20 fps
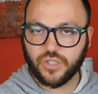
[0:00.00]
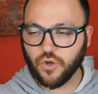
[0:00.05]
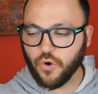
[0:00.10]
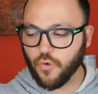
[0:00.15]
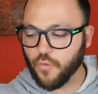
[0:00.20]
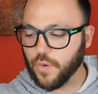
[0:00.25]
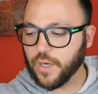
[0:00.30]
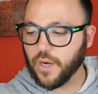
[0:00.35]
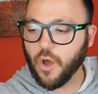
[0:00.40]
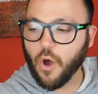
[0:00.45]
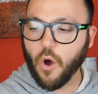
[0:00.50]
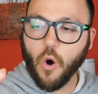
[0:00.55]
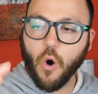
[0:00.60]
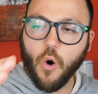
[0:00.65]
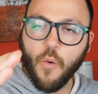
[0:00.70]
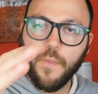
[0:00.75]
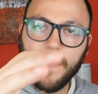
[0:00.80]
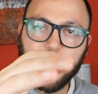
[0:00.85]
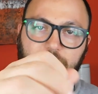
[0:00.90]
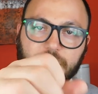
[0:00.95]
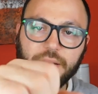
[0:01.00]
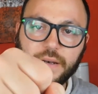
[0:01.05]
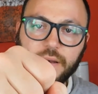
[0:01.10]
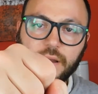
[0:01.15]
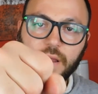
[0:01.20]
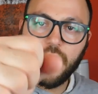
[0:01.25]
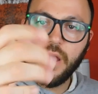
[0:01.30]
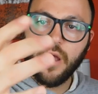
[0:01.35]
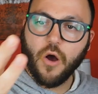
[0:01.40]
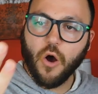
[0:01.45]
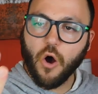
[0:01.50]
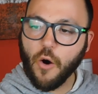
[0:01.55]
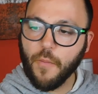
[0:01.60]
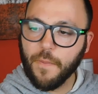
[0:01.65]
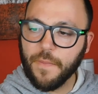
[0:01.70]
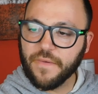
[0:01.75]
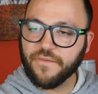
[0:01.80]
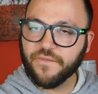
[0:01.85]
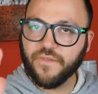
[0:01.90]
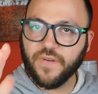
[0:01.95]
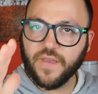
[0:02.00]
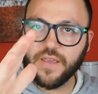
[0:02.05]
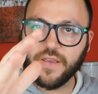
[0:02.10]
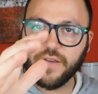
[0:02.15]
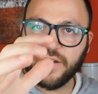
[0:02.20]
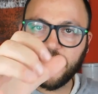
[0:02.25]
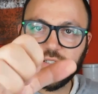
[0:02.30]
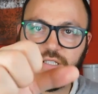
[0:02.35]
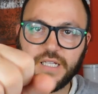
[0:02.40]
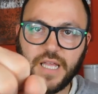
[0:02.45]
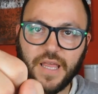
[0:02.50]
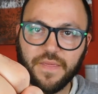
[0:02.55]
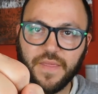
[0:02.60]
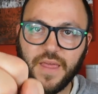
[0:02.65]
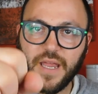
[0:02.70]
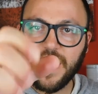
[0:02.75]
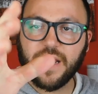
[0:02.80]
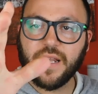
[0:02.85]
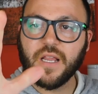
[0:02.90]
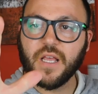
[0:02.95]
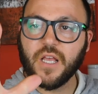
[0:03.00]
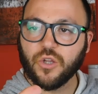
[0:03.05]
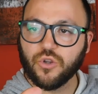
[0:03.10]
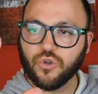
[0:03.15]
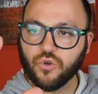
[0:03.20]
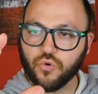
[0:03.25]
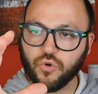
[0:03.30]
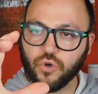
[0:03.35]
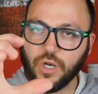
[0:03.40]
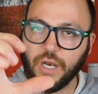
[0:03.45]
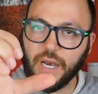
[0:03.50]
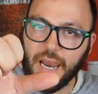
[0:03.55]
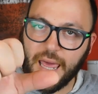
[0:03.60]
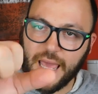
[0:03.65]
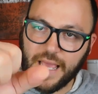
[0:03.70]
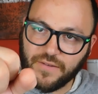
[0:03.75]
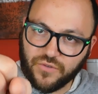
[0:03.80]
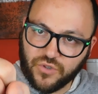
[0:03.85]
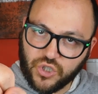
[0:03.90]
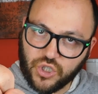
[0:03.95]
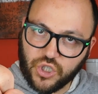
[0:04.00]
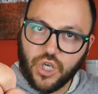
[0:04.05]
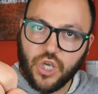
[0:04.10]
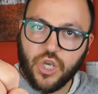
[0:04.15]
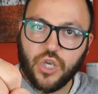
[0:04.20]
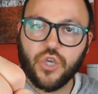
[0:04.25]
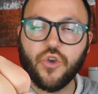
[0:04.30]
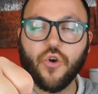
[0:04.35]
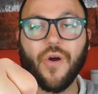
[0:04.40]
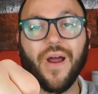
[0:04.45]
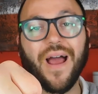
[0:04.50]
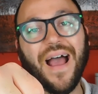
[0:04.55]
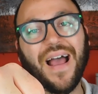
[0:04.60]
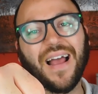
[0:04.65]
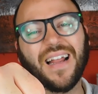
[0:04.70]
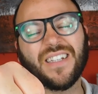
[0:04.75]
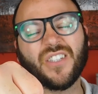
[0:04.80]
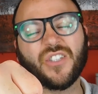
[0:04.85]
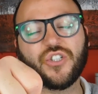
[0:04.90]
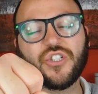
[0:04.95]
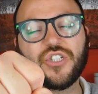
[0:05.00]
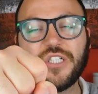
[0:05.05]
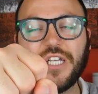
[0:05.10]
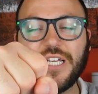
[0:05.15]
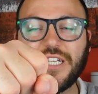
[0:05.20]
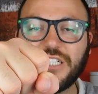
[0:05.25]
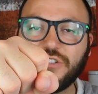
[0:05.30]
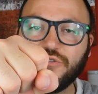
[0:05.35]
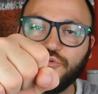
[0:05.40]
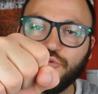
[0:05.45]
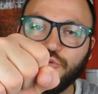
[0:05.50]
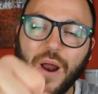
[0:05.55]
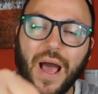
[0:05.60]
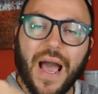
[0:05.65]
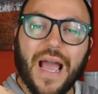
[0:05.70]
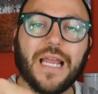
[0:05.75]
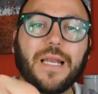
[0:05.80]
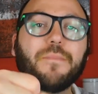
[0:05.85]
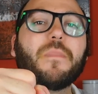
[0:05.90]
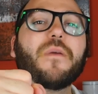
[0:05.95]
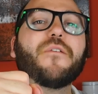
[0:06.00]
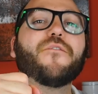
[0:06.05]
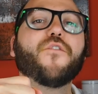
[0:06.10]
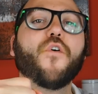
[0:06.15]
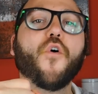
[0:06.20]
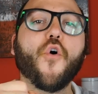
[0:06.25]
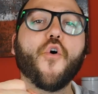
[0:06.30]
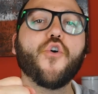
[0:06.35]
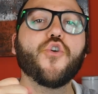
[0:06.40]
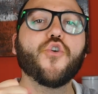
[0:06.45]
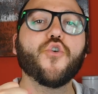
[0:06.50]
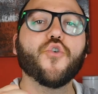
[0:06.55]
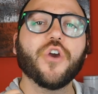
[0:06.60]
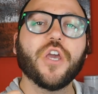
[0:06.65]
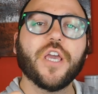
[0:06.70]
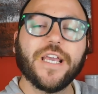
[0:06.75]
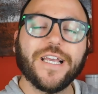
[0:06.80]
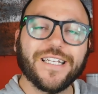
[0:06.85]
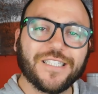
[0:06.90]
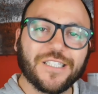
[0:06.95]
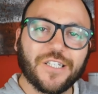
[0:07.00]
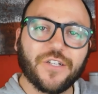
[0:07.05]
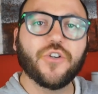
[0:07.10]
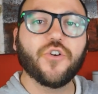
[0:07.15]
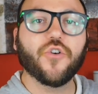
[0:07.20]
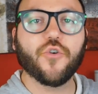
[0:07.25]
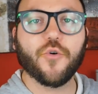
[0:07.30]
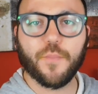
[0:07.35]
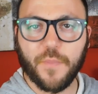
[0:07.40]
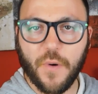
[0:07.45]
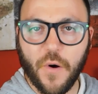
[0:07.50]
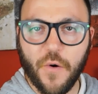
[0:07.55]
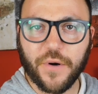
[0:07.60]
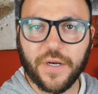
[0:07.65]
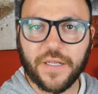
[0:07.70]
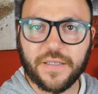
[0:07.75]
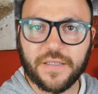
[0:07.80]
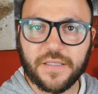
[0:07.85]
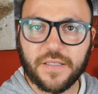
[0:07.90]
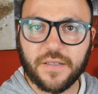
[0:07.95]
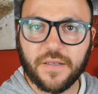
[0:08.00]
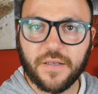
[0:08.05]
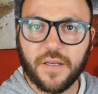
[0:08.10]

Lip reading: so with open fingers, and then to clench your hand just right before you hit your opponent.